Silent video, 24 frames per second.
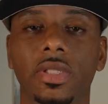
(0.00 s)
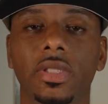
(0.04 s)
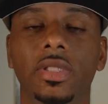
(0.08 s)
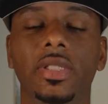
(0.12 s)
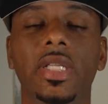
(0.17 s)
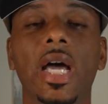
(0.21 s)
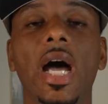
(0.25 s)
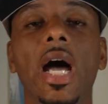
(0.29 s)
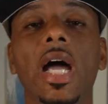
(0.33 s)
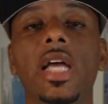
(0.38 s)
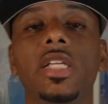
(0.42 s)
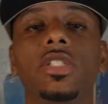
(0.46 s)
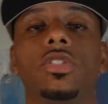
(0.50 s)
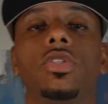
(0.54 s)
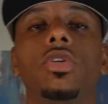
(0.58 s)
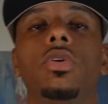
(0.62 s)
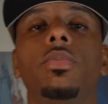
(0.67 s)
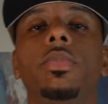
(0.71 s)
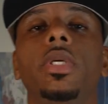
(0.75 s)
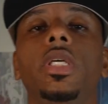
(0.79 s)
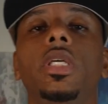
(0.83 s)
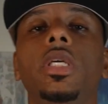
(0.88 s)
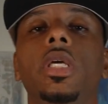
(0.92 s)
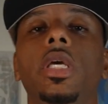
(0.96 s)
dies on
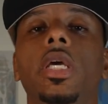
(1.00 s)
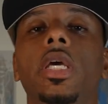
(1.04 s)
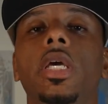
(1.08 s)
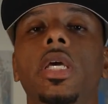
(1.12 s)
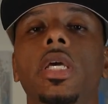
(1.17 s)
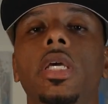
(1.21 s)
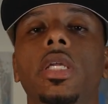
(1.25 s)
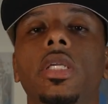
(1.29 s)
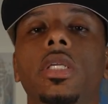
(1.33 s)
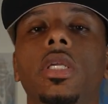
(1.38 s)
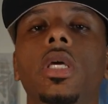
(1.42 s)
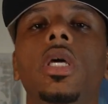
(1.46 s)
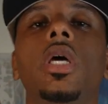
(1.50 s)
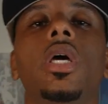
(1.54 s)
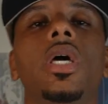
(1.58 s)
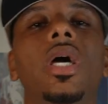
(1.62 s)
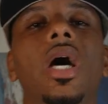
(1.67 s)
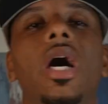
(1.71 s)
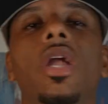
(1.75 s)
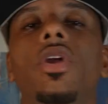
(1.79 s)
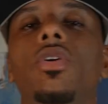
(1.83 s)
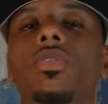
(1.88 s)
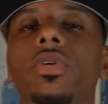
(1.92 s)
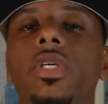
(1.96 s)
me, and
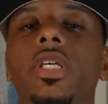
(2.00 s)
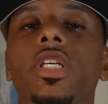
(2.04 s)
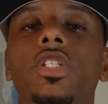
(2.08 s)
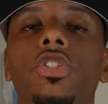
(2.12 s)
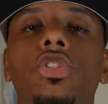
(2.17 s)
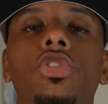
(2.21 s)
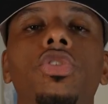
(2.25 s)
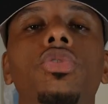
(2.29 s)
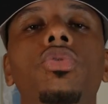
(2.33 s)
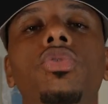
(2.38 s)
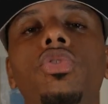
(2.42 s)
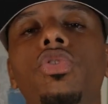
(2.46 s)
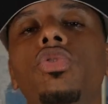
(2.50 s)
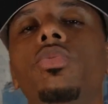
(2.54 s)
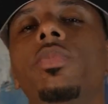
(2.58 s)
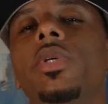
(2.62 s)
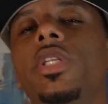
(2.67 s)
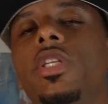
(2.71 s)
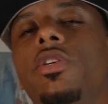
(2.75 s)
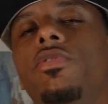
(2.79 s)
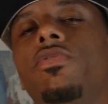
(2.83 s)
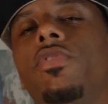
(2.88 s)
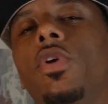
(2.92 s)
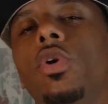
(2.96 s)
I don't get too
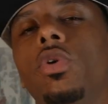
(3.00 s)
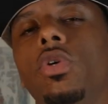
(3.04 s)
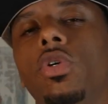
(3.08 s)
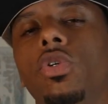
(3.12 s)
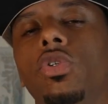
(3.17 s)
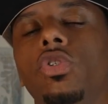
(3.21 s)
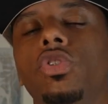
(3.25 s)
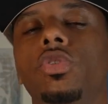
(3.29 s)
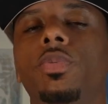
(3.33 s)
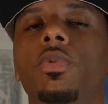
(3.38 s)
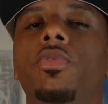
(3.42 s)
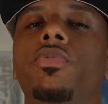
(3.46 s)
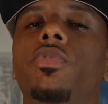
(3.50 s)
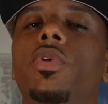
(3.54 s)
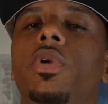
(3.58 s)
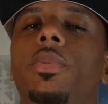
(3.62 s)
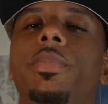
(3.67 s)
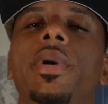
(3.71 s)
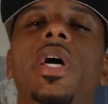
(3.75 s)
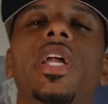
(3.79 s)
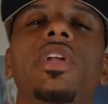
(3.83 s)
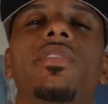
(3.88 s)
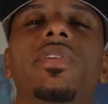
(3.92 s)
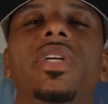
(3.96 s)
many photos before the
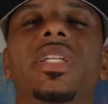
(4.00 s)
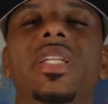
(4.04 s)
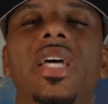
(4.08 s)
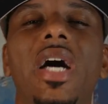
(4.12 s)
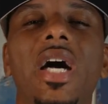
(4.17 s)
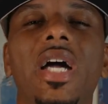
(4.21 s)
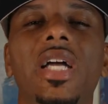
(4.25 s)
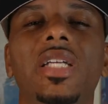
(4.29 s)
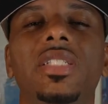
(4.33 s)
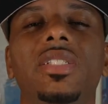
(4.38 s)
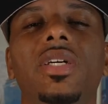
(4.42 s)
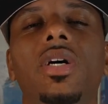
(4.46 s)
battery dies.